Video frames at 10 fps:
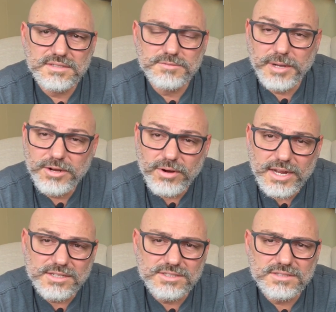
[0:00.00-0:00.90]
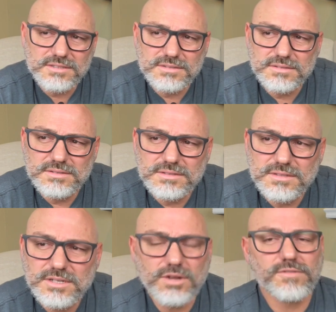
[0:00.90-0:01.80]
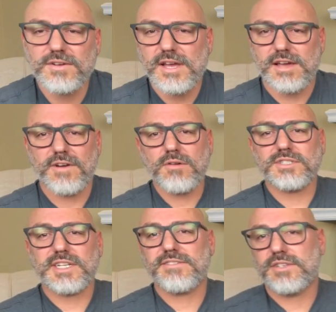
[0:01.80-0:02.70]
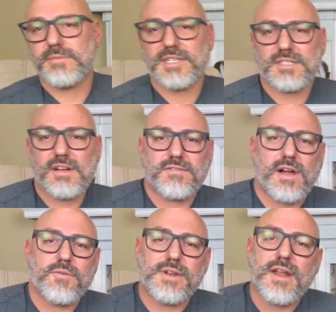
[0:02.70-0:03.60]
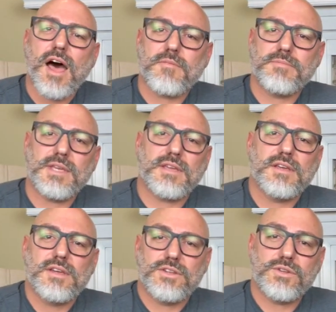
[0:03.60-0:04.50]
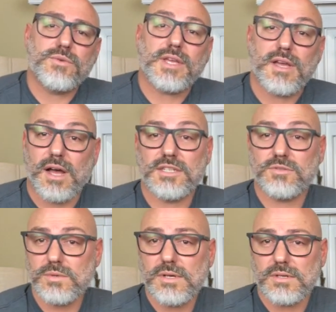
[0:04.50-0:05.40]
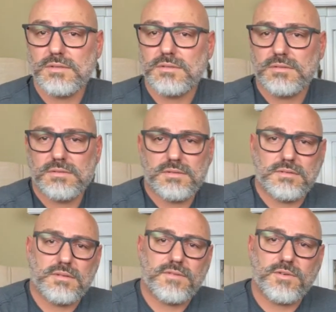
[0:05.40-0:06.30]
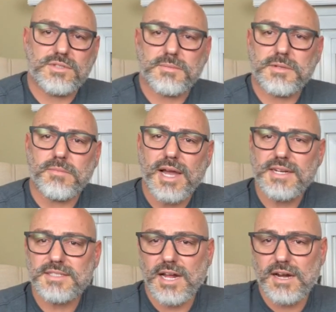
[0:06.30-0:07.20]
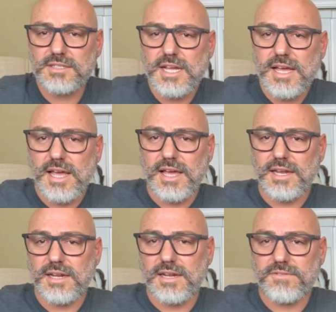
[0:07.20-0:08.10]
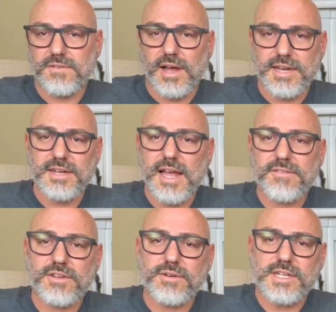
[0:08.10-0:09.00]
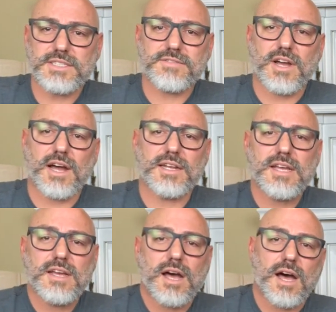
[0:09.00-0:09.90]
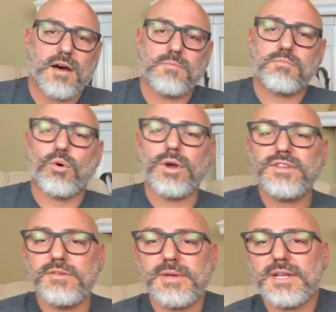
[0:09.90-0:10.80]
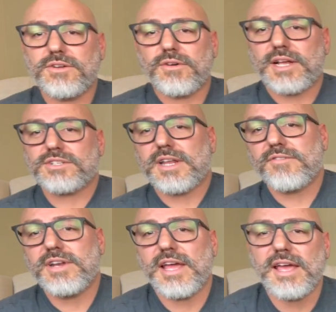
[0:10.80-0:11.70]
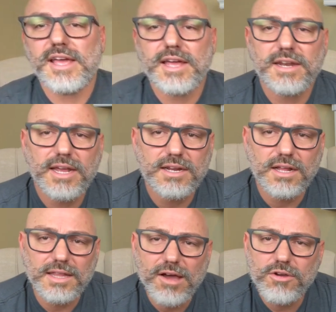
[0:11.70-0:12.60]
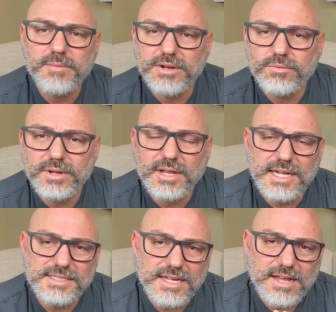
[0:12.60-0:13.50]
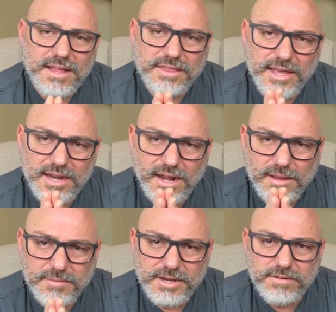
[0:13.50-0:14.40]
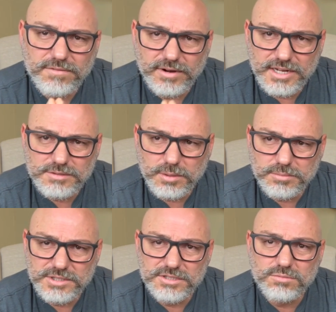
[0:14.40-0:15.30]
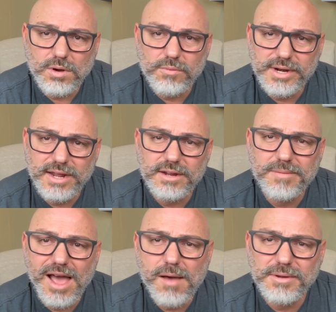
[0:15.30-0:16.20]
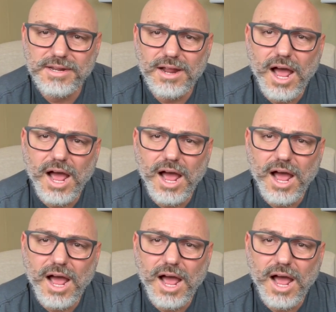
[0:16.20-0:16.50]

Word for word: It's by grace. You know, if I was left to myself, I would not be doing God's will. If it was my desires and if I didn't have the grace of God pointing me in a direction every day and allowing me to realize that I'm here for his purposes, what would end up happening?